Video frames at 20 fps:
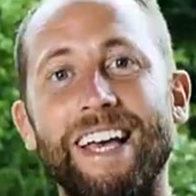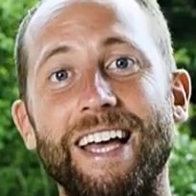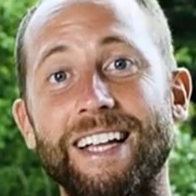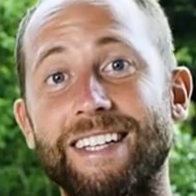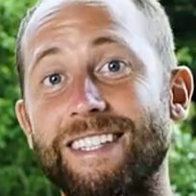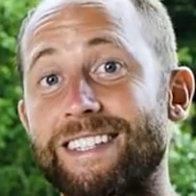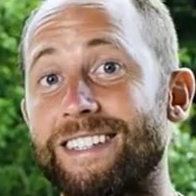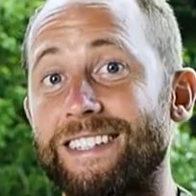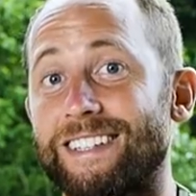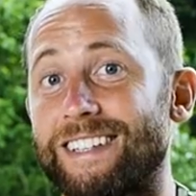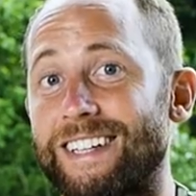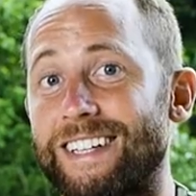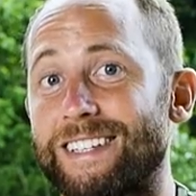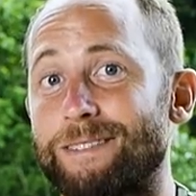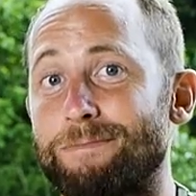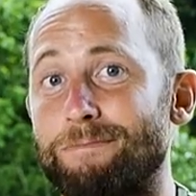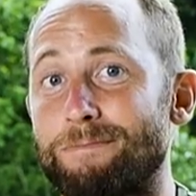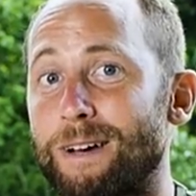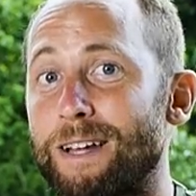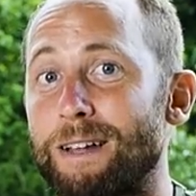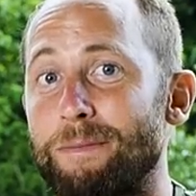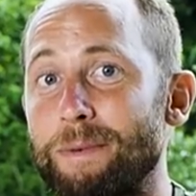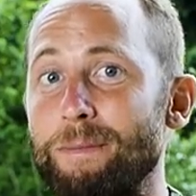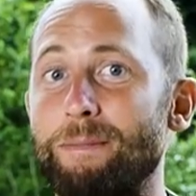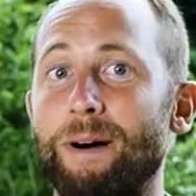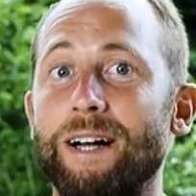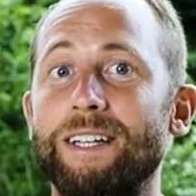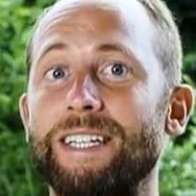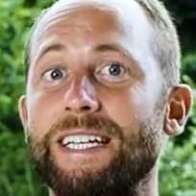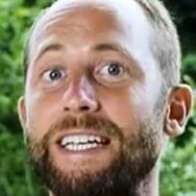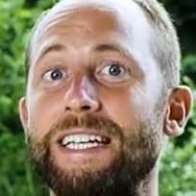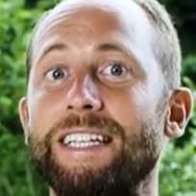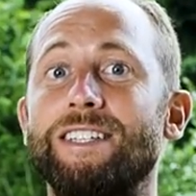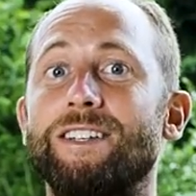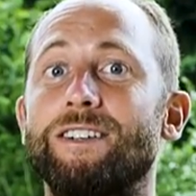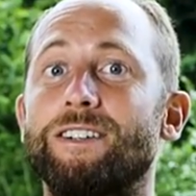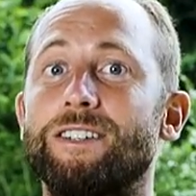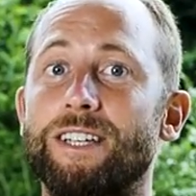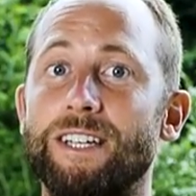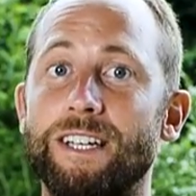it's gonna be much
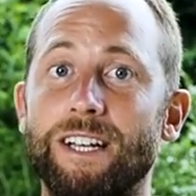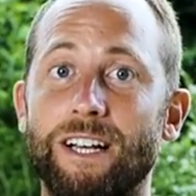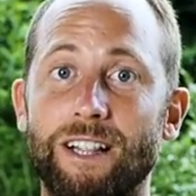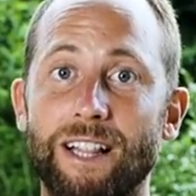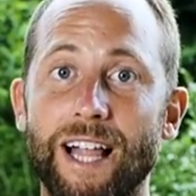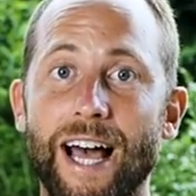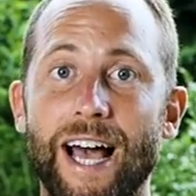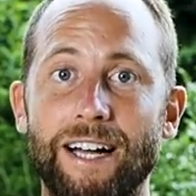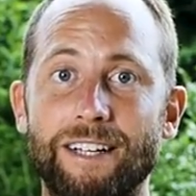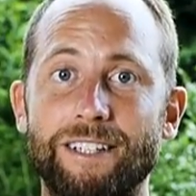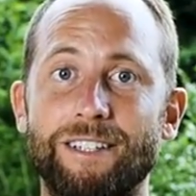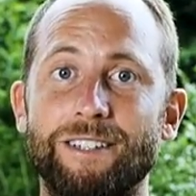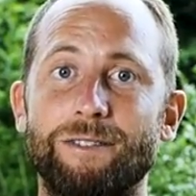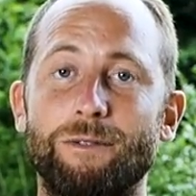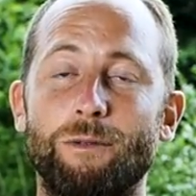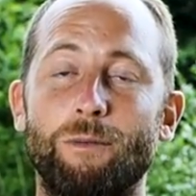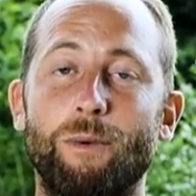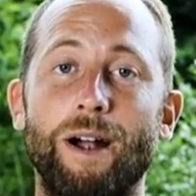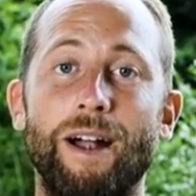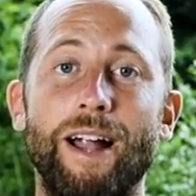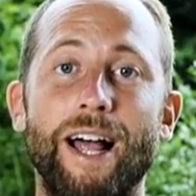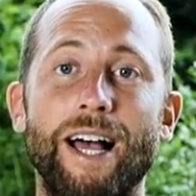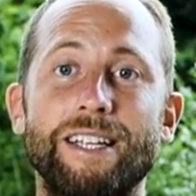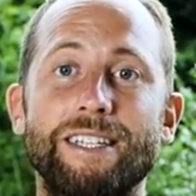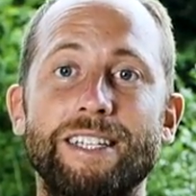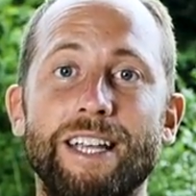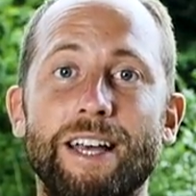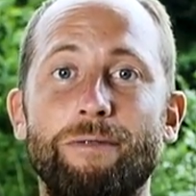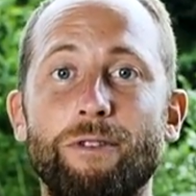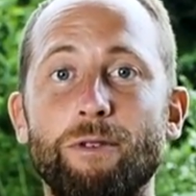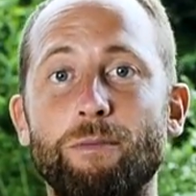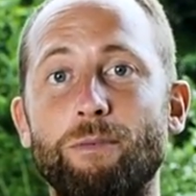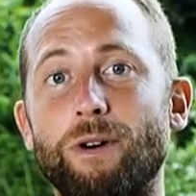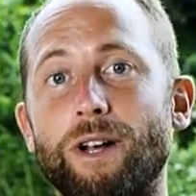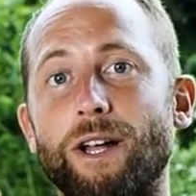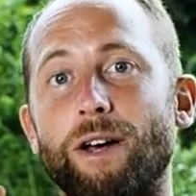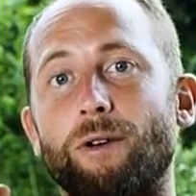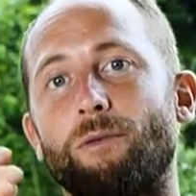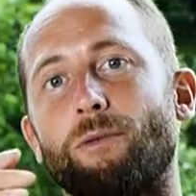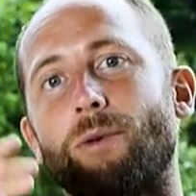easier to neglect. Whereas if you
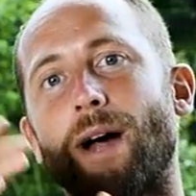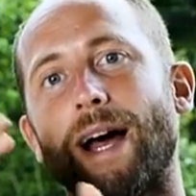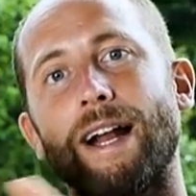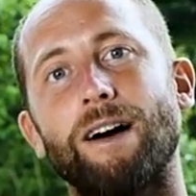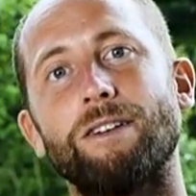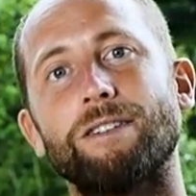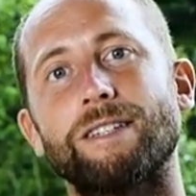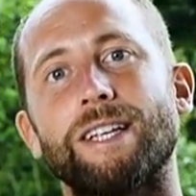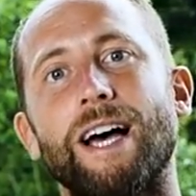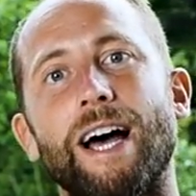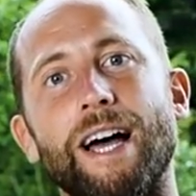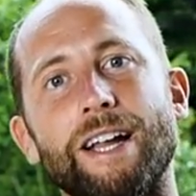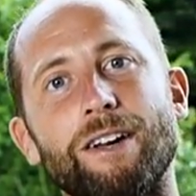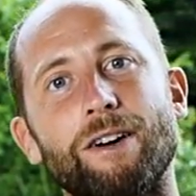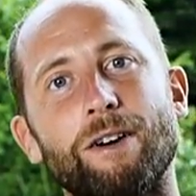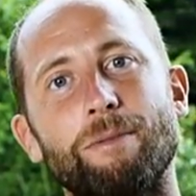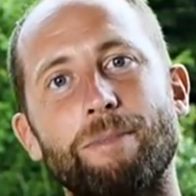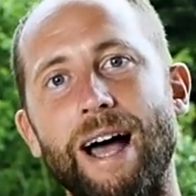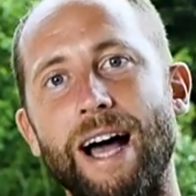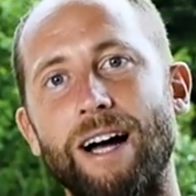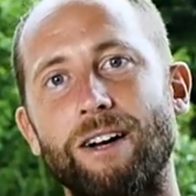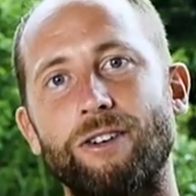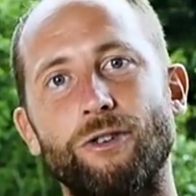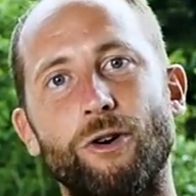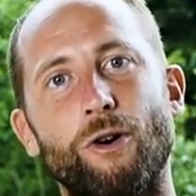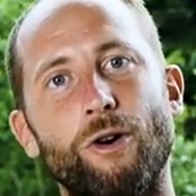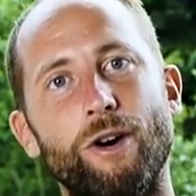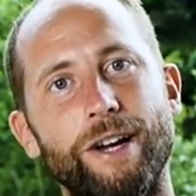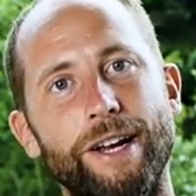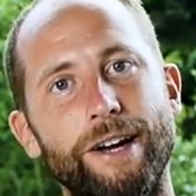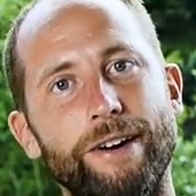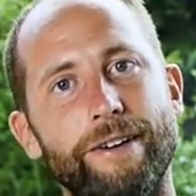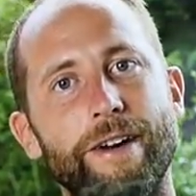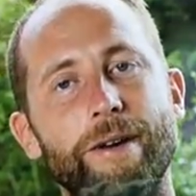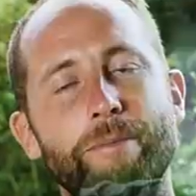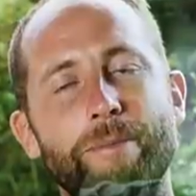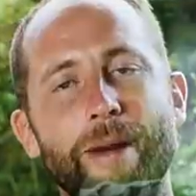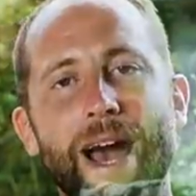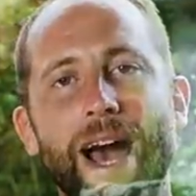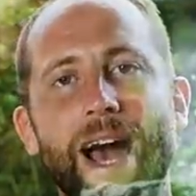put it right outside your back door near
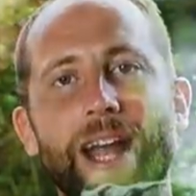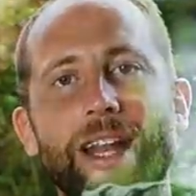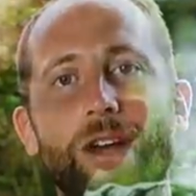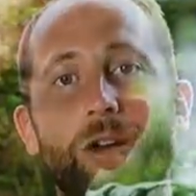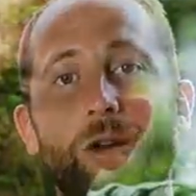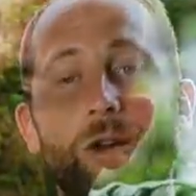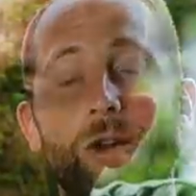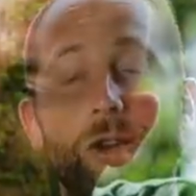your patio